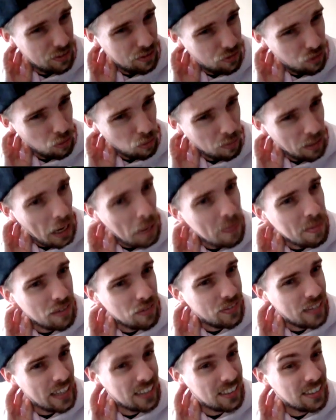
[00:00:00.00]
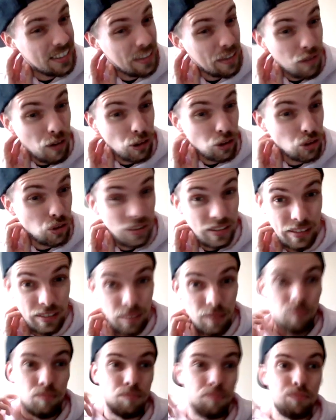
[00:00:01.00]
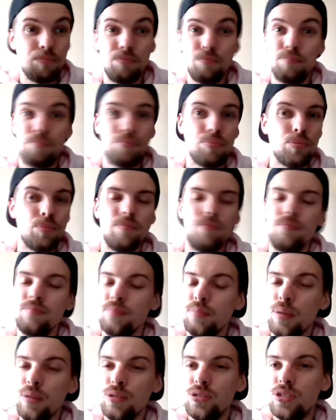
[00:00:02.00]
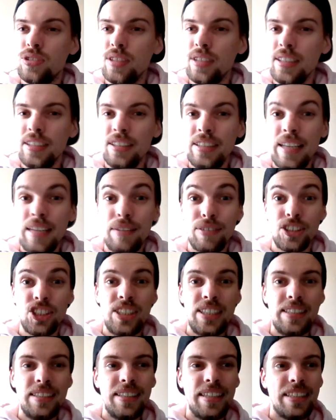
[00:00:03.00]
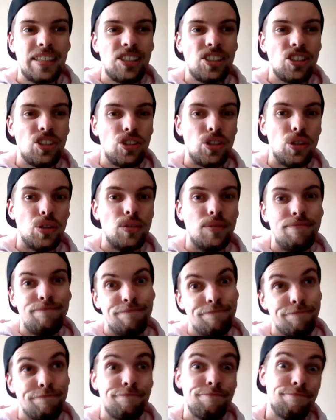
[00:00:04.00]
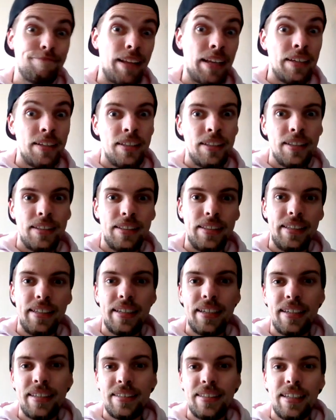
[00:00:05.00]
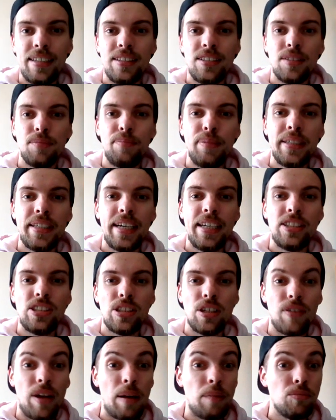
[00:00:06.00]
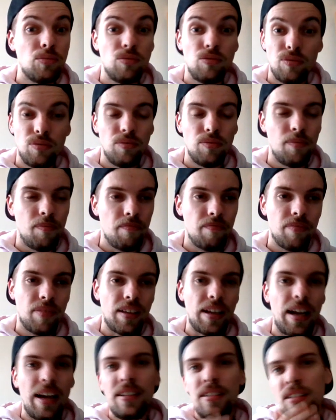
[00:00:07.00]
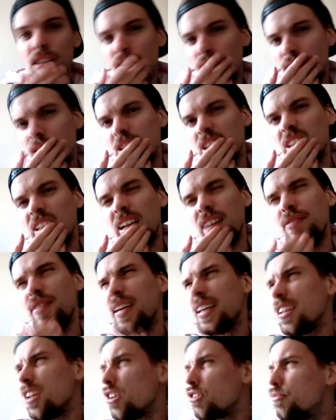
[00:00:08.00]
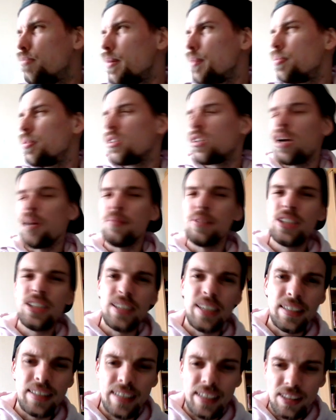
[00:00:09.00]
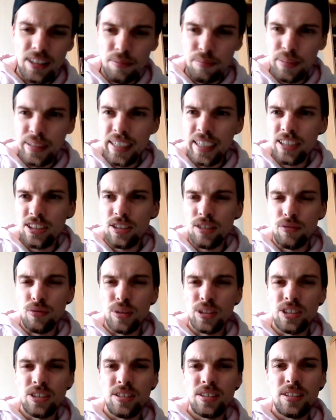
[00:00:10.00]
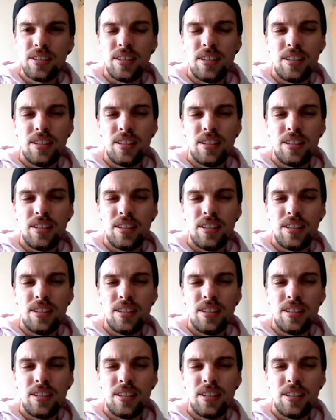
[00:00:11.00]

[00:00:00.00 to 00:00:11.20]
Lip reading: From the games I've tested, I've also mostly never seen this. So yeah, then the PK stuff. I know. I think a lot of people in the comments said that the PK stuff wasn't.